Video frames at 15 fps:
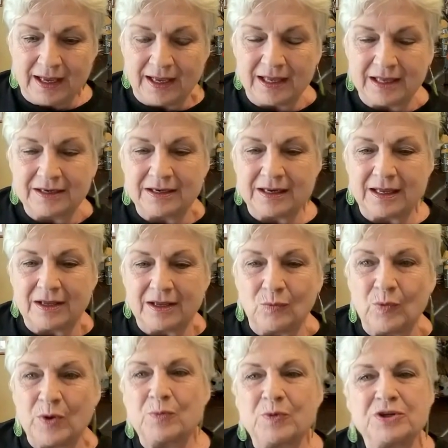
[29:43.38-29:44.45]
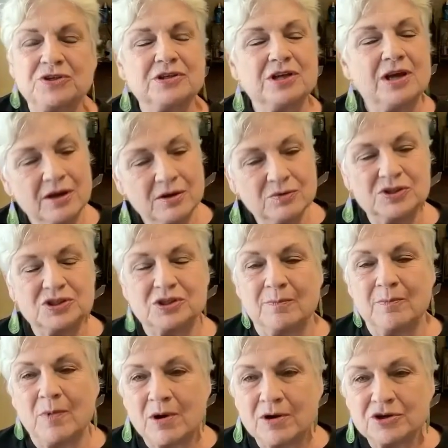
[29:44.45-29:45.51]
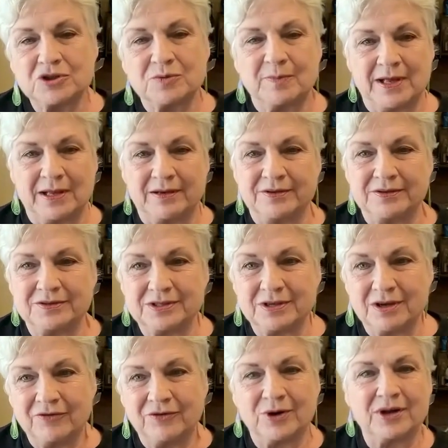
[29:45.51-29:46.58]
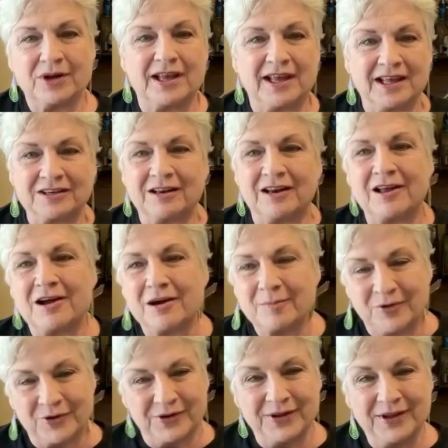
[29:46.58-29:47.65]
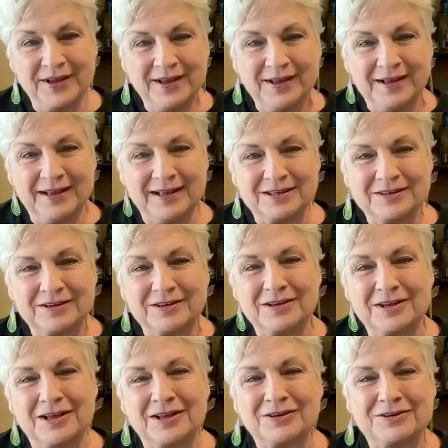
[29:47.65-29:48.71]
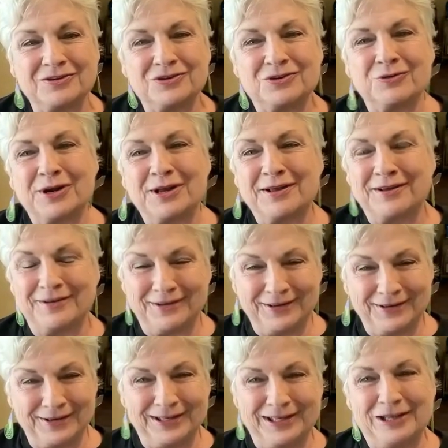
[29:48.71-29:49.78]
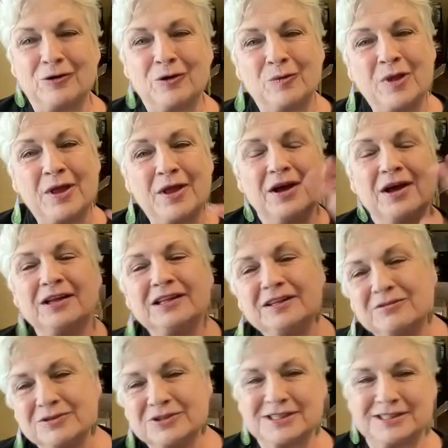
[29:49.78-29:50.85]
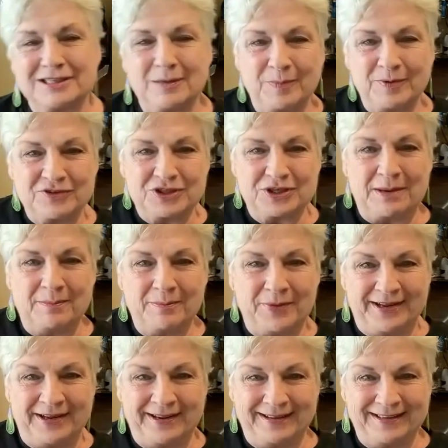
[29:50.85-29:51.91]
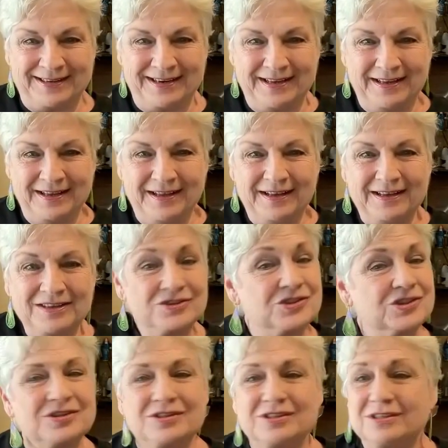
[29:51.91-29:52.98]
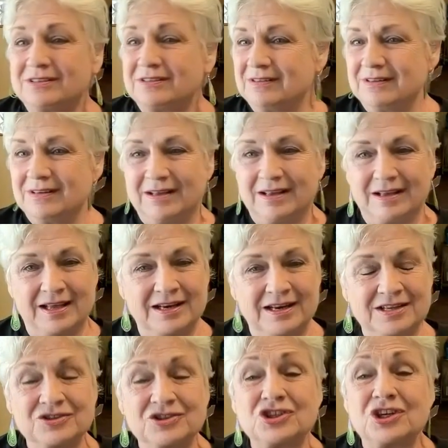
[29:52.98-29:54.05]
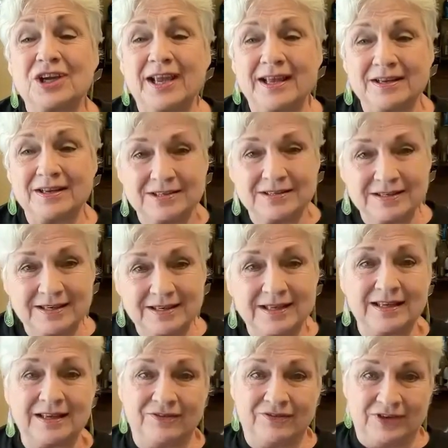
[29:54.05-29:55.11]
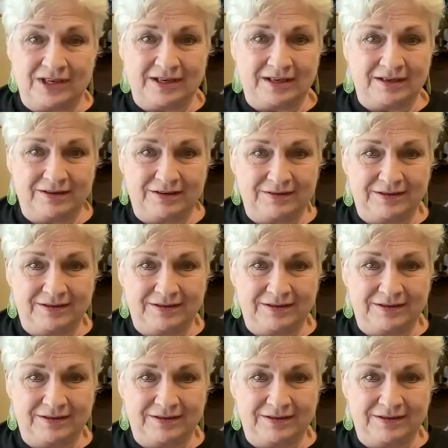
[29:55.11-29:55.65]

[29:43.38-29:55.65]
and we would toast marshmallows over a candelabra and and drink a little a little sip of champagne just an enchanted evening